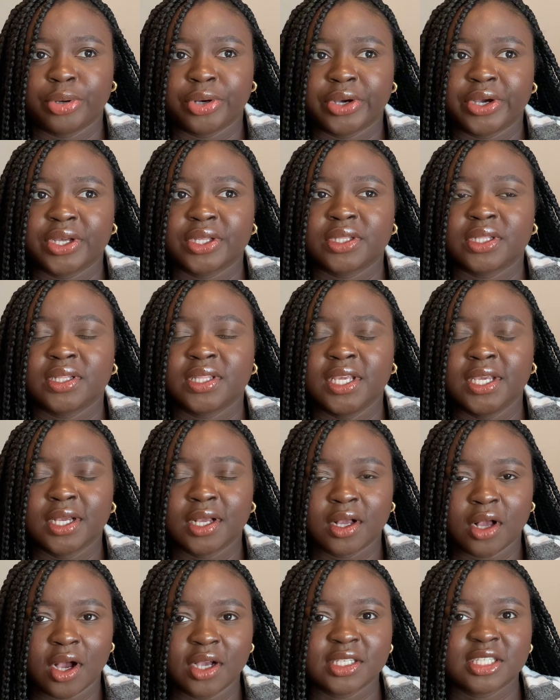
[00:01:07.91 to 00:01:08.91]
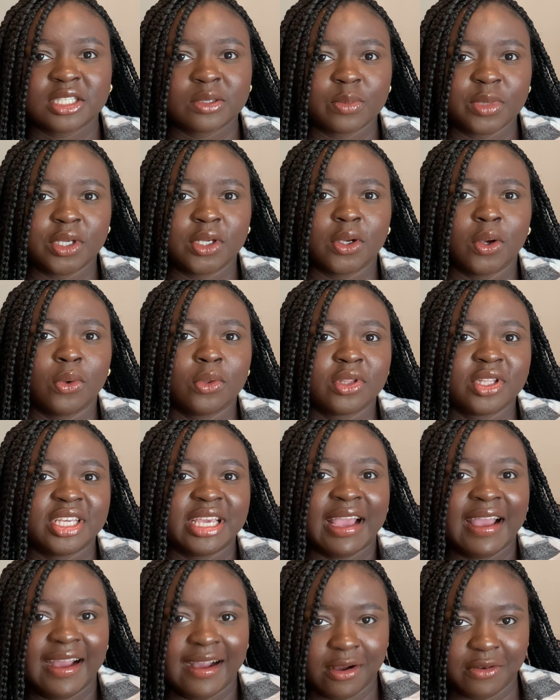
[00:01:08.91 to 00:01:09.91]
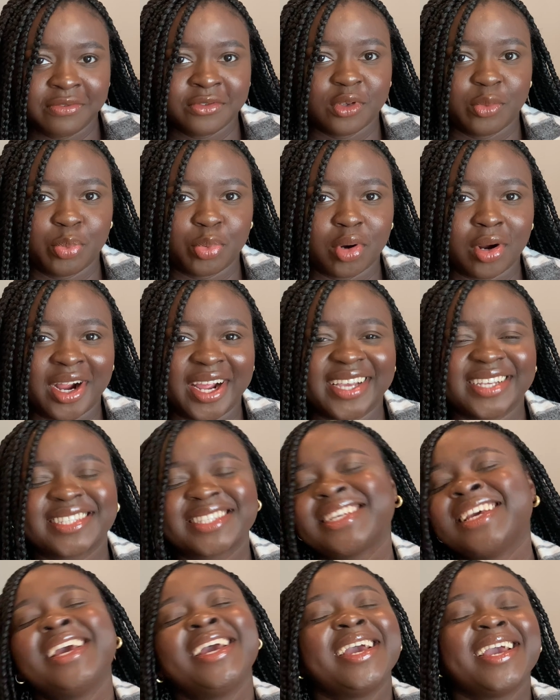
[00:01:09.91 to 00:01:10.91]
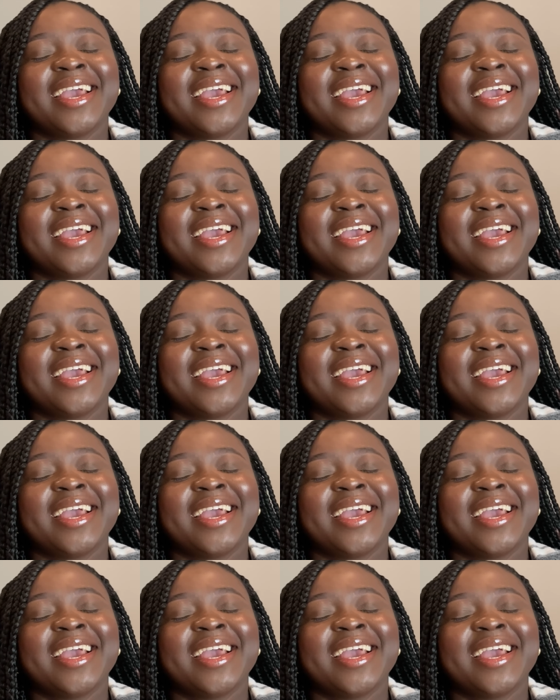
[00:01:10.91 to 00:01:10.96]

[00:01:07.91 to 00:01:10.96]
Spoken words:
but it cost me only half the price